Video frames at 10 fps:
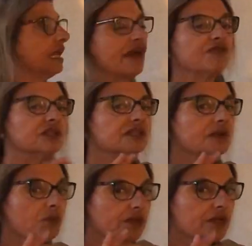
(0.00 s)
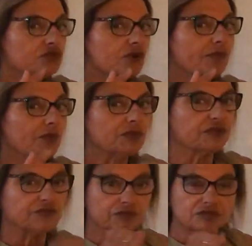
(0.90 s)
Have a little bit of trouble with
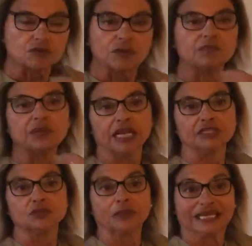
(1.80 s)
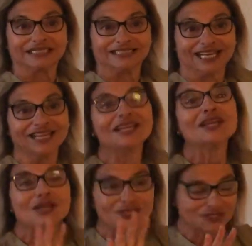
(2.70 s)
the first one, but I tweaked it.
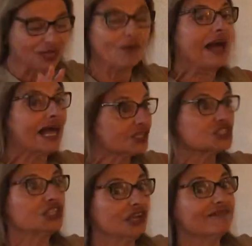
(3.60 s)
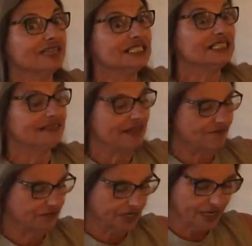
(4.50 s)
So I actually already did
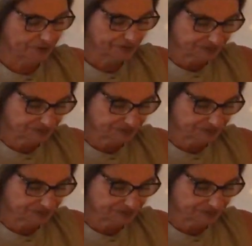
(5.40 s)
that video.